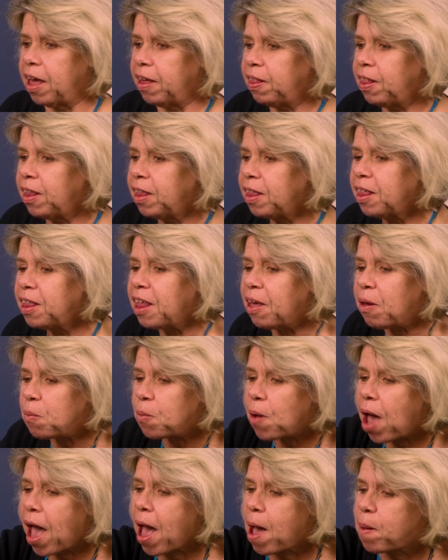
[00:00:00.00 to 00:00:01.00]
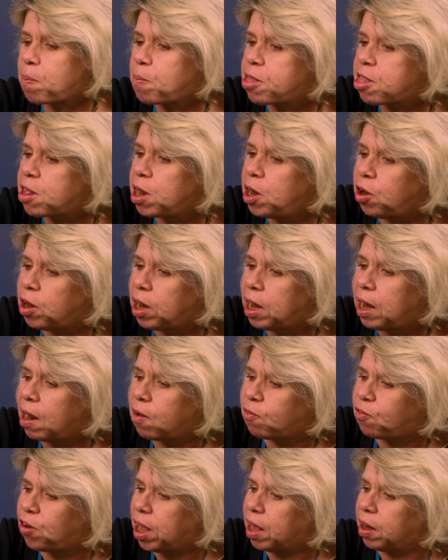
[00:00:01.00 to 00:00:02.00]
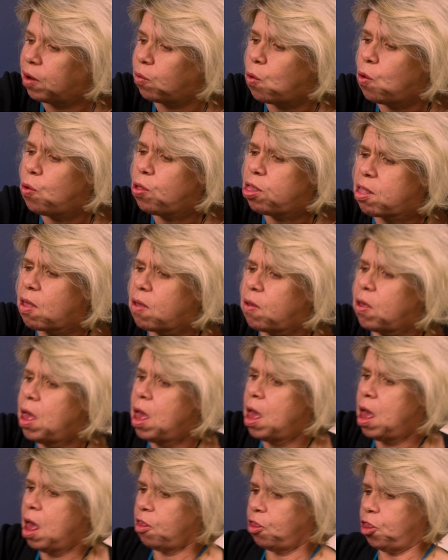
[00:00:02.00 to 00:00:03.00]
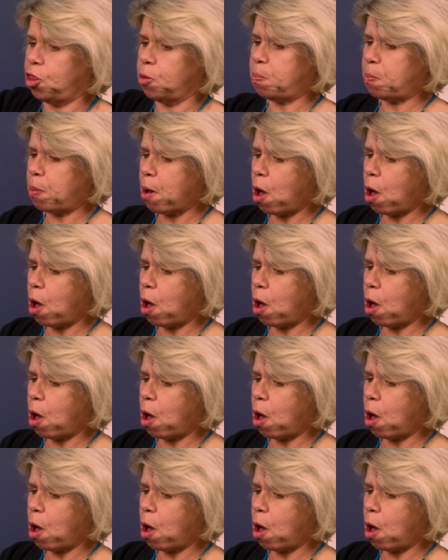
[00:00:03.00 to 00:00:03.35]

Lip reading: yeah. They're absolutely lovely. And also the